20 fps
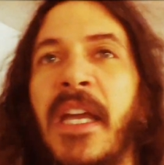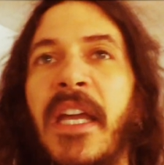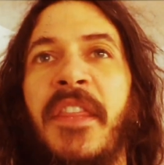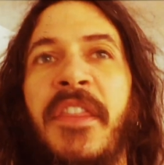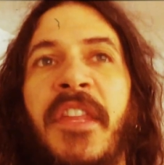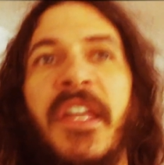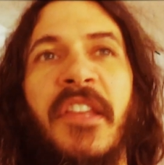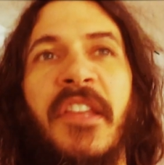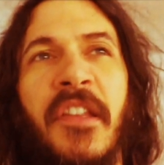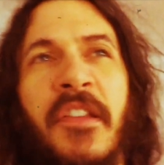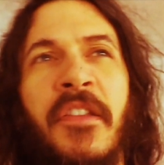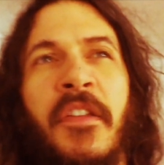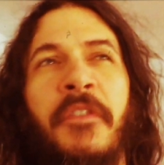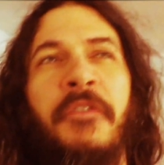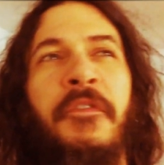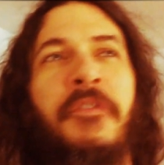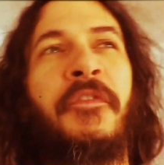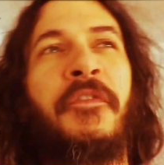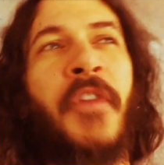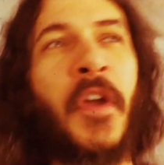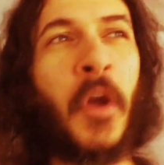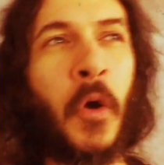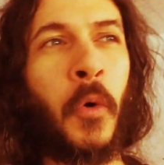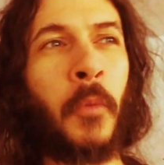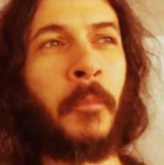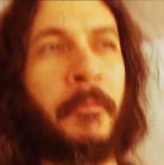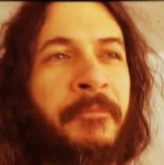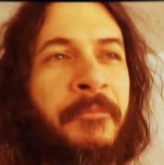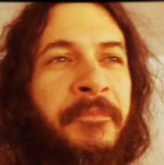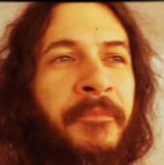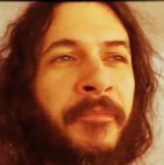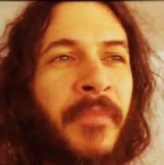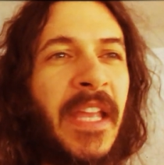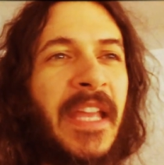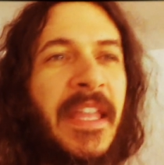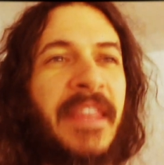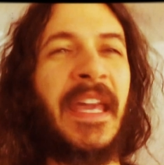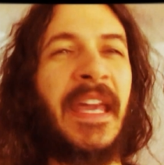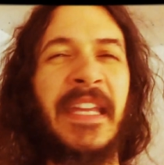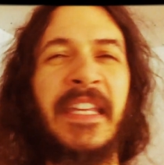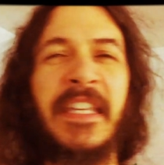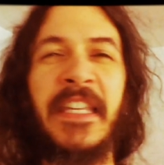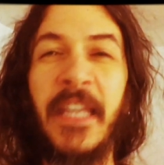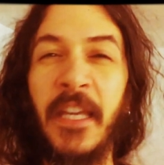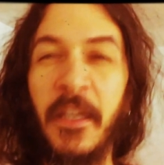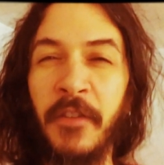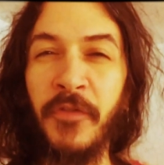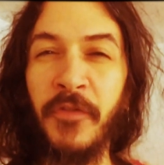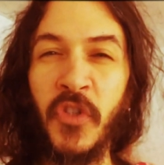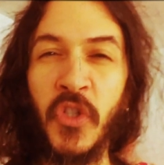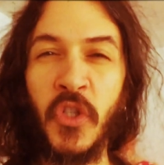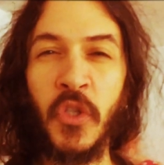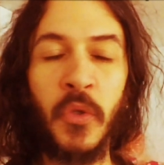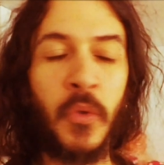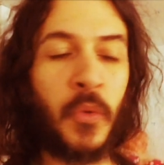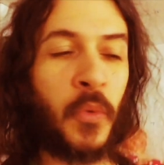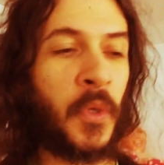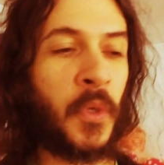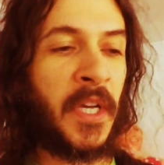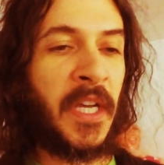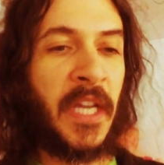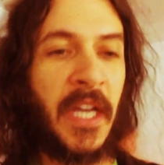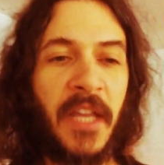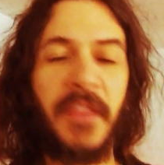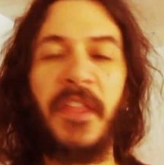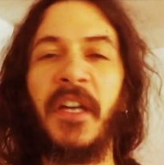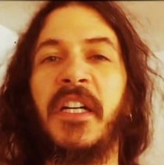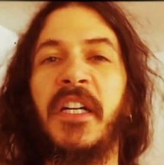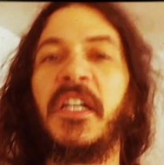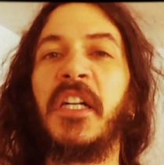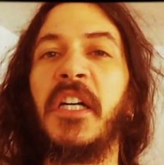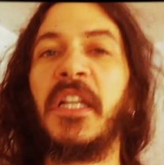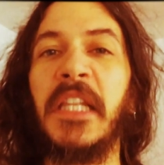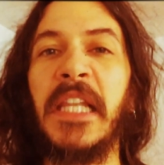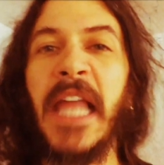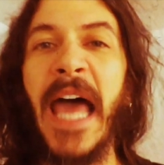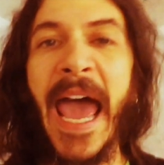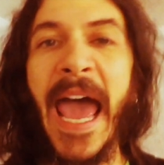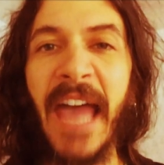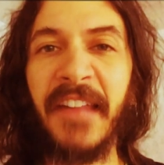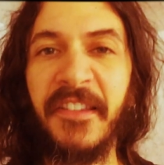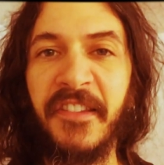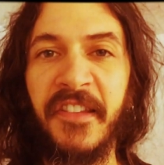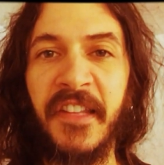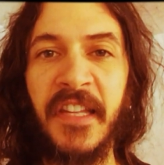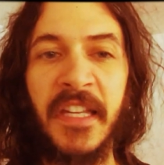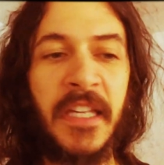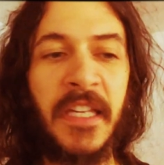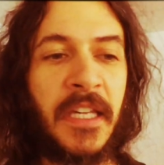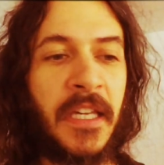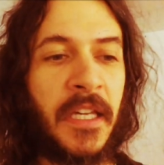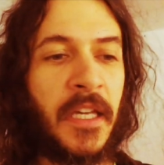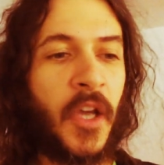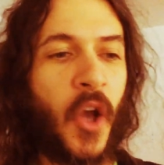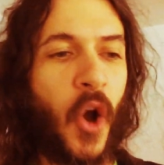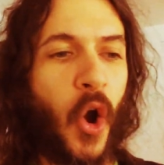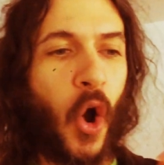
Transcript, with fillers: This is a film that gives you the classy,